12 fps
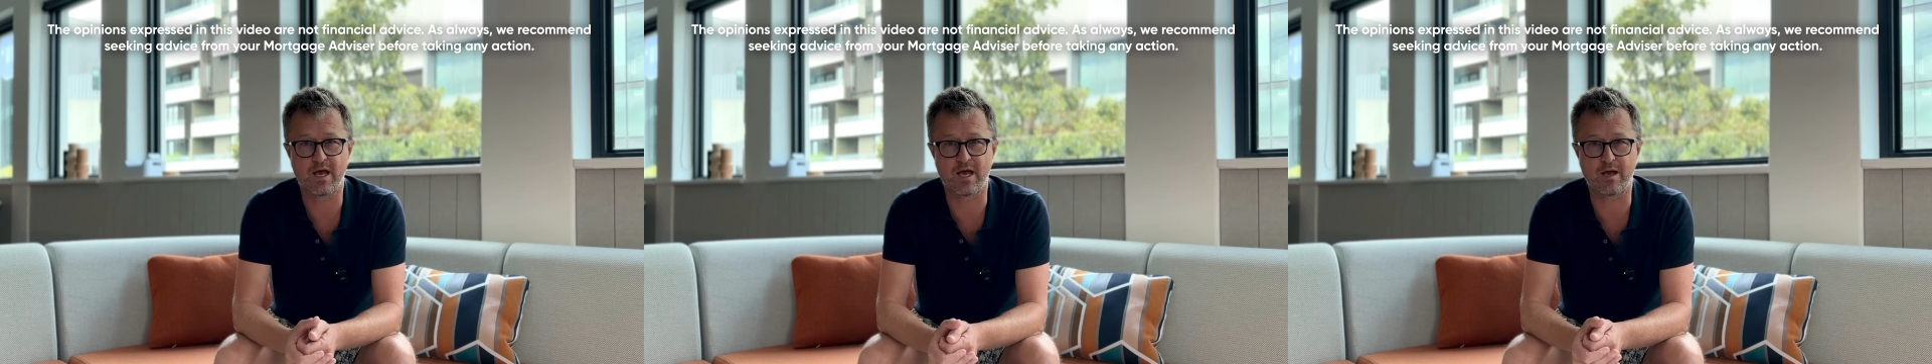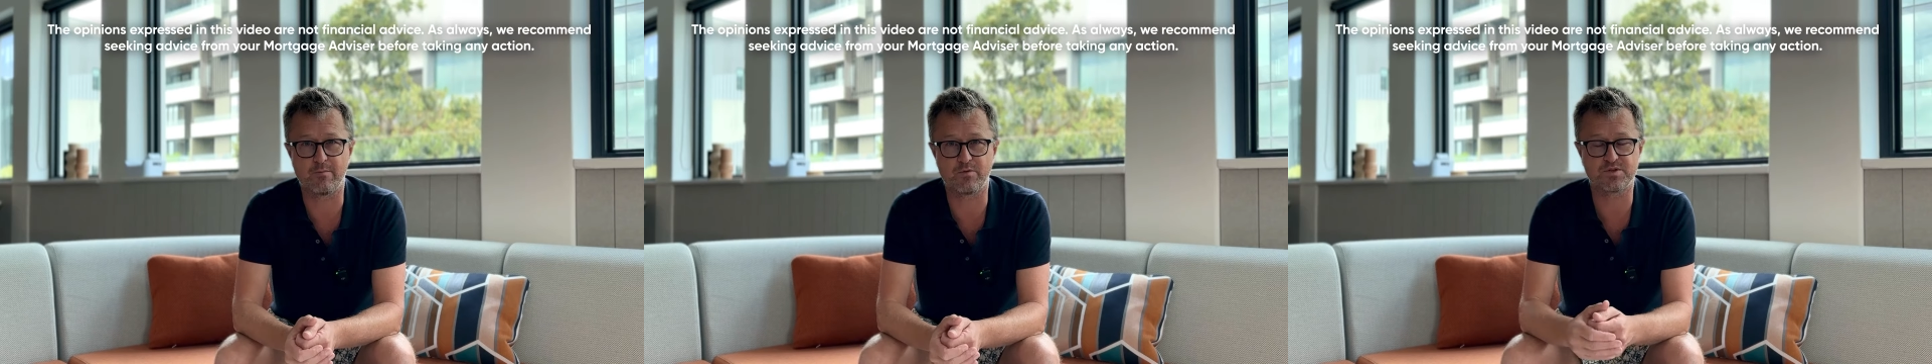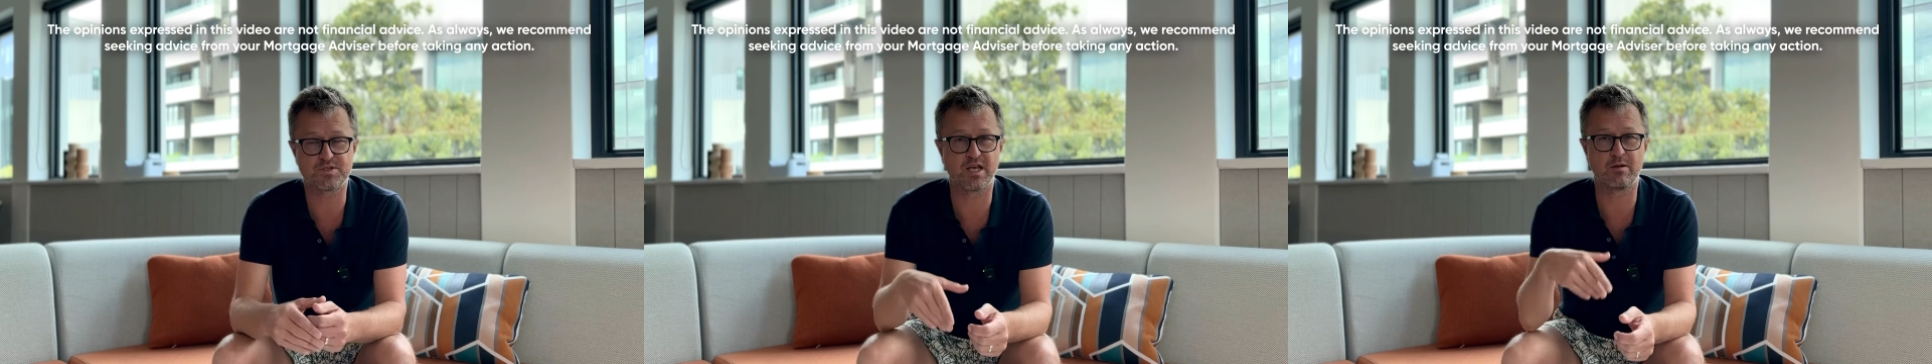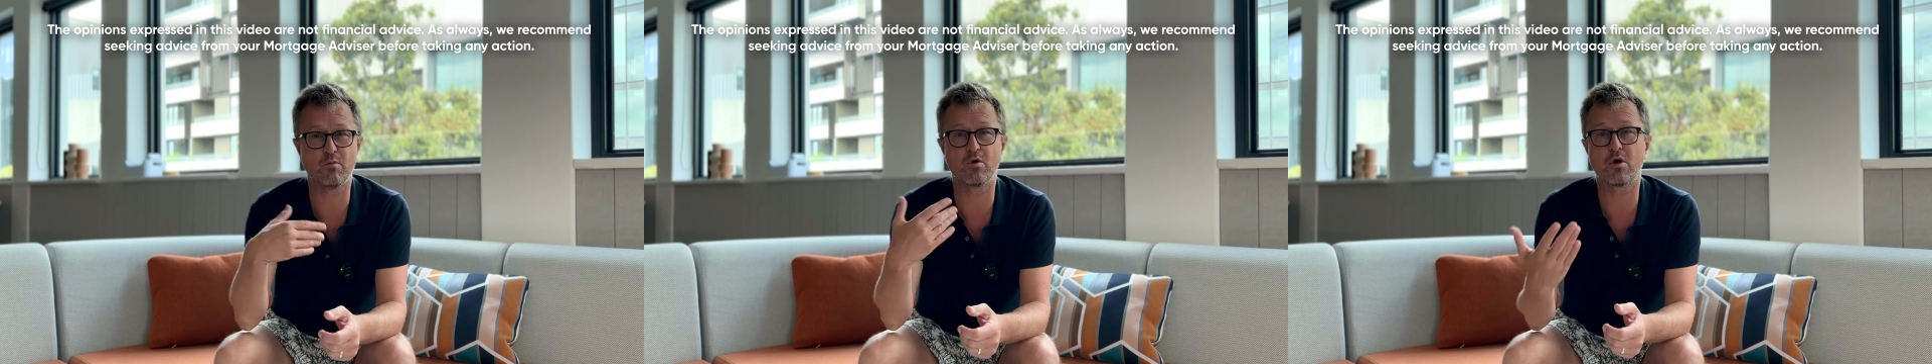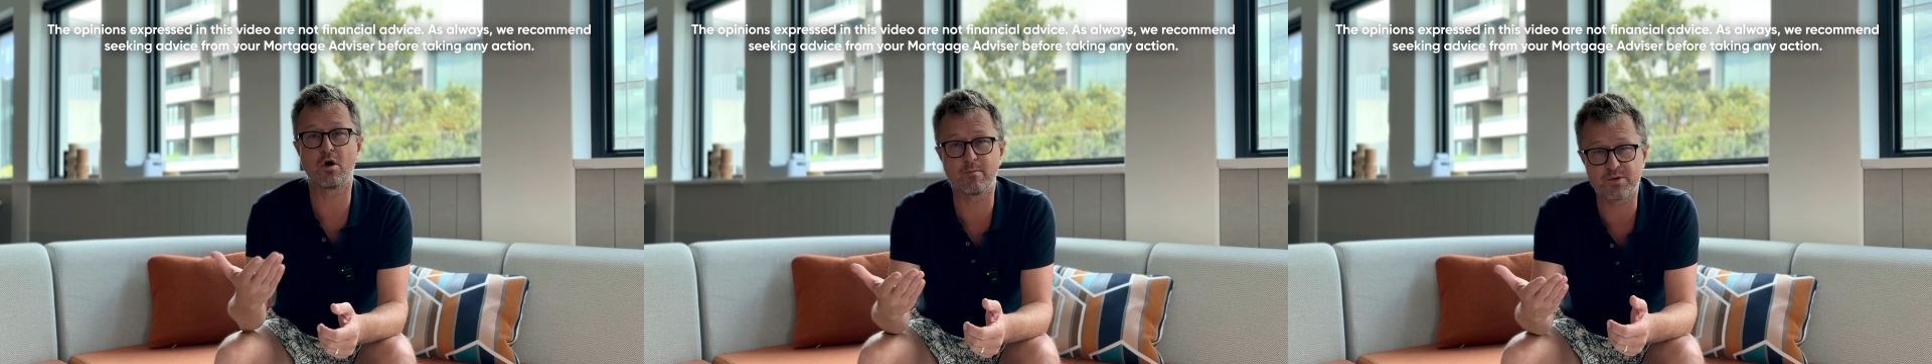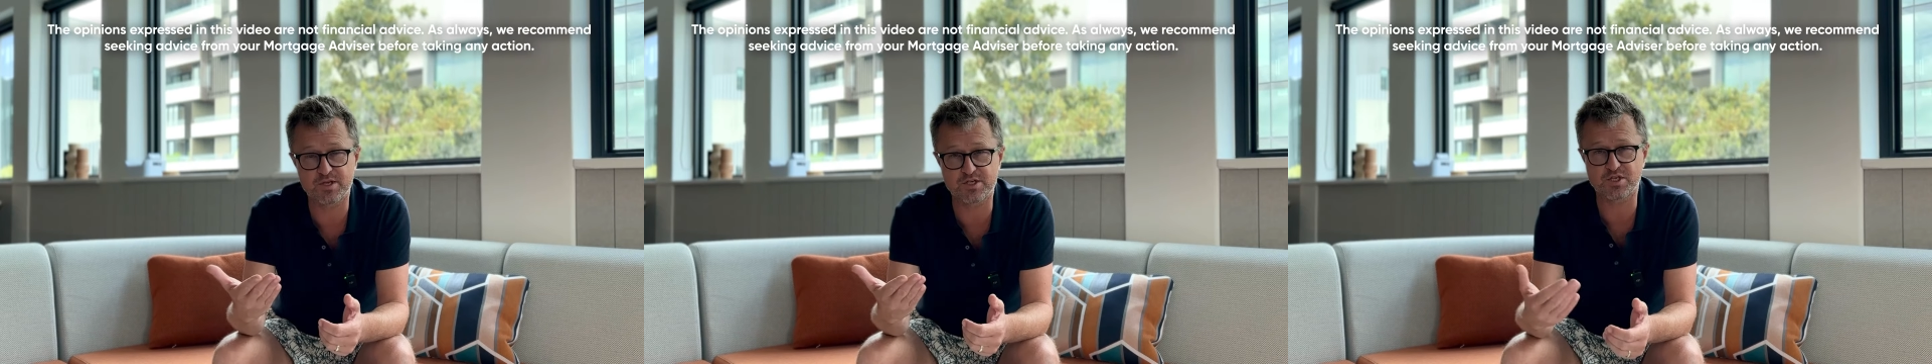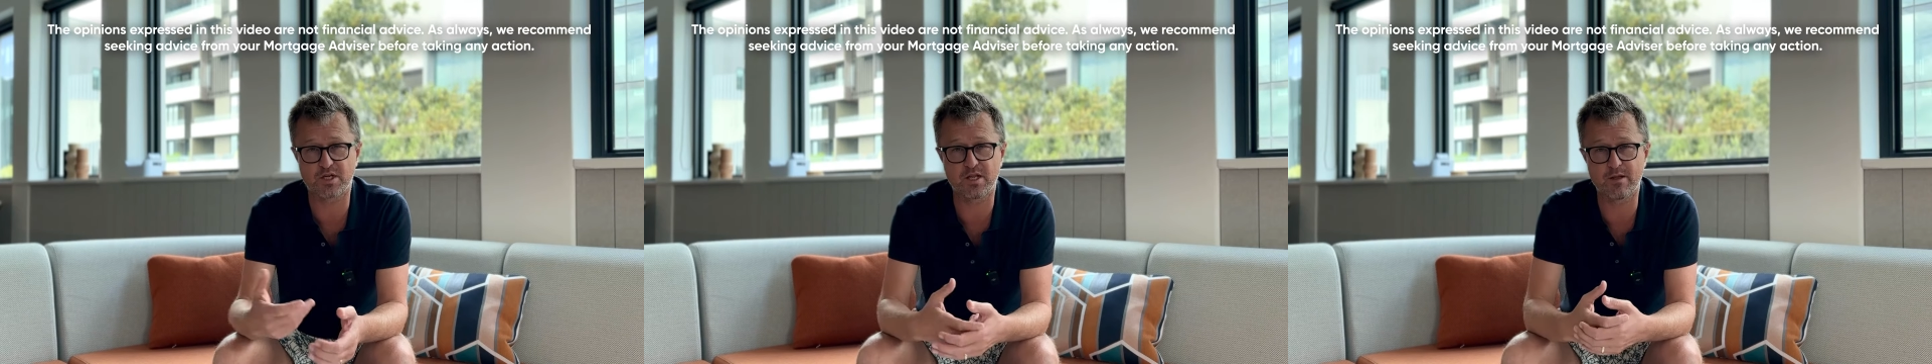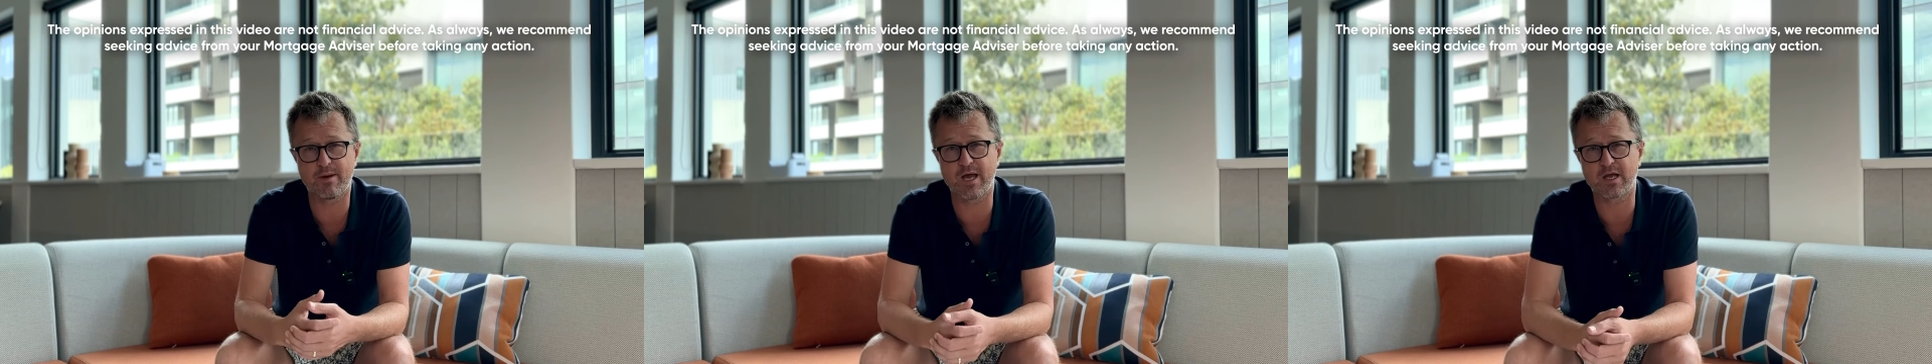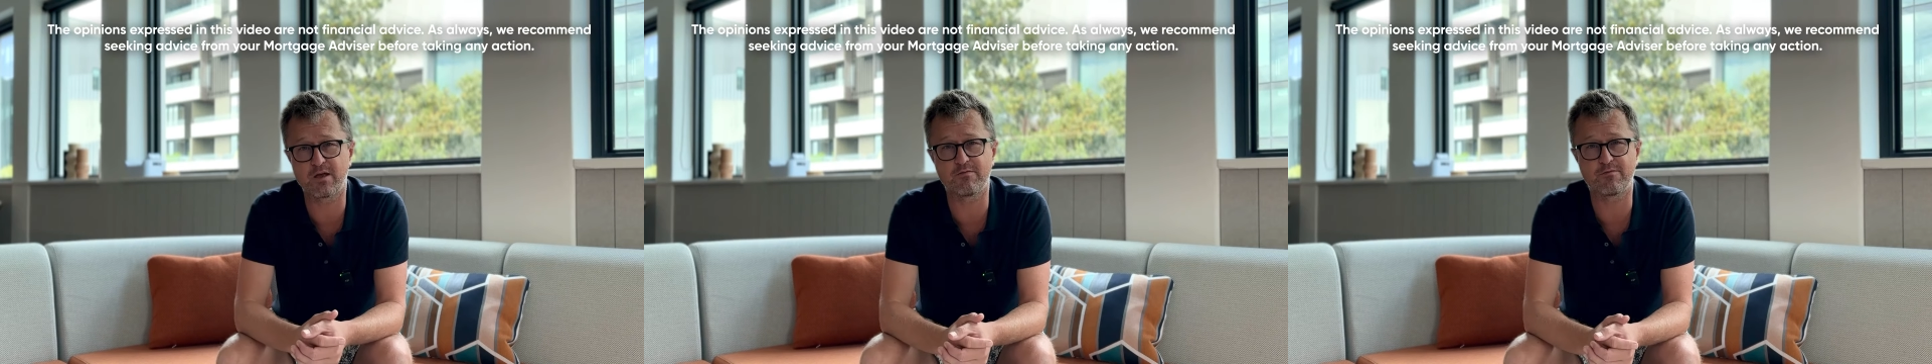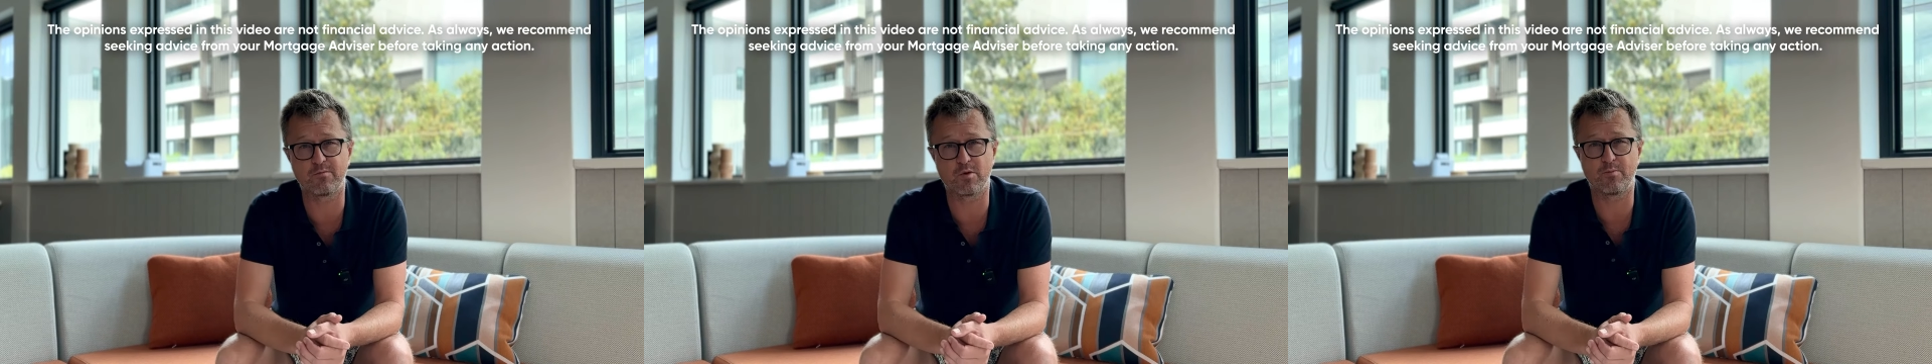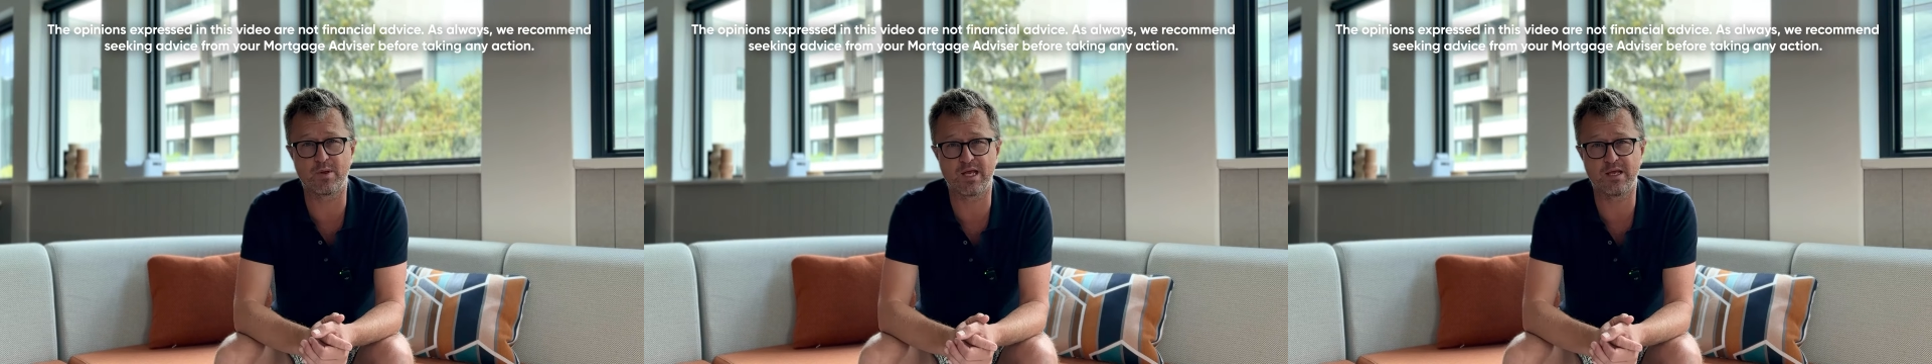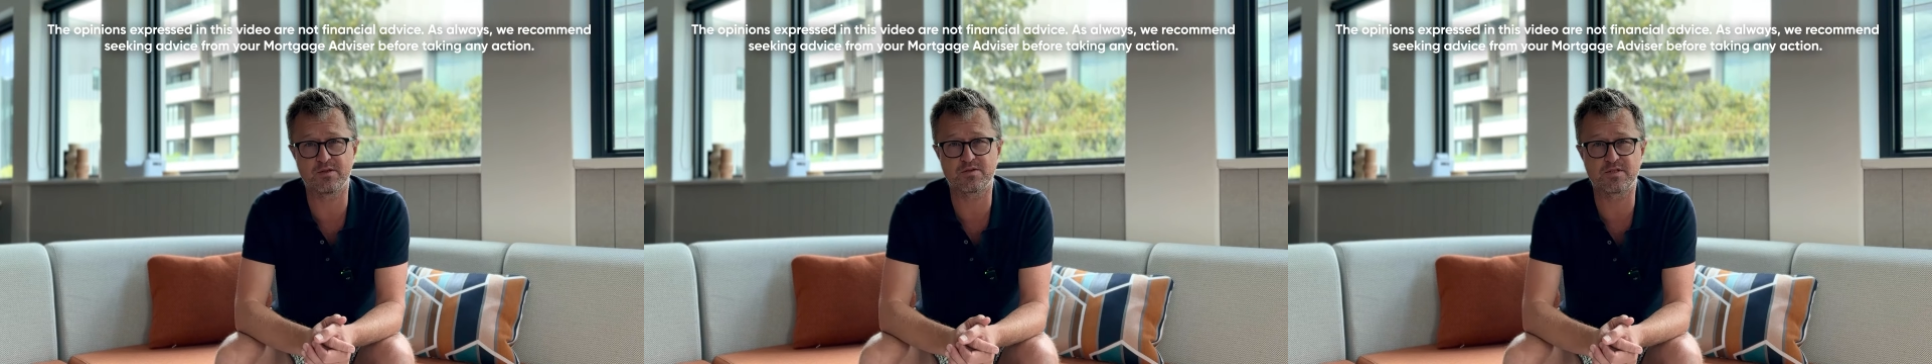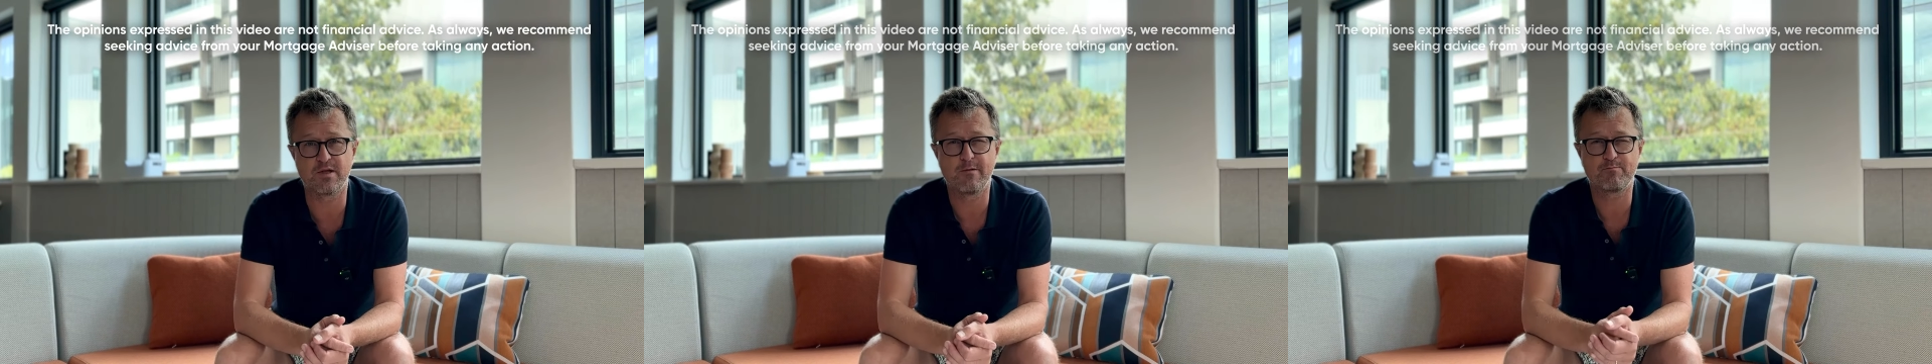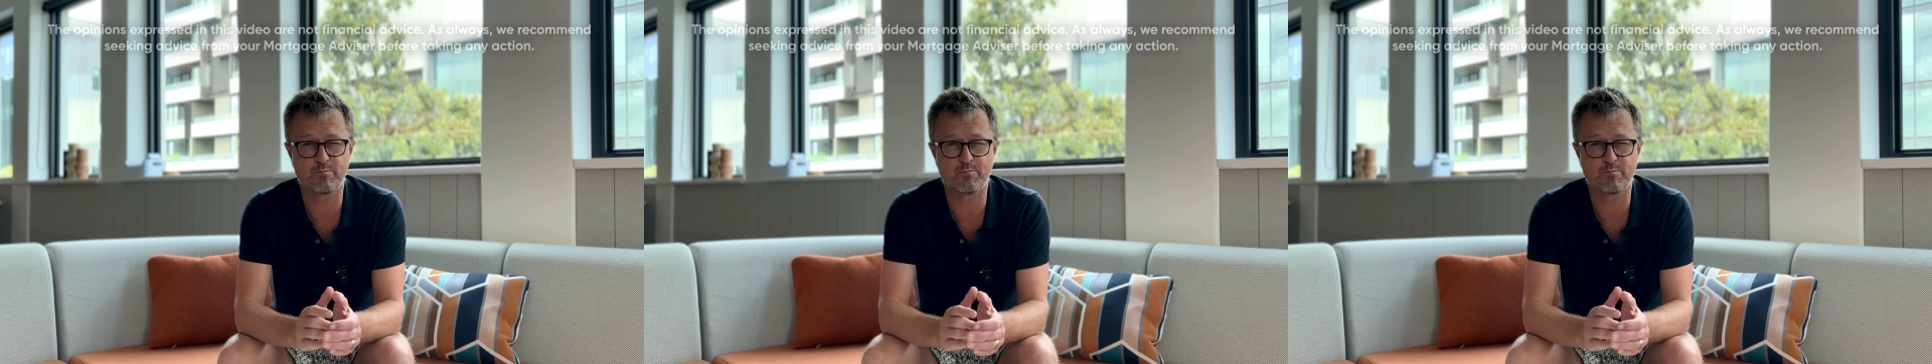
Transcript: You're seeing more competition in the market from the banks.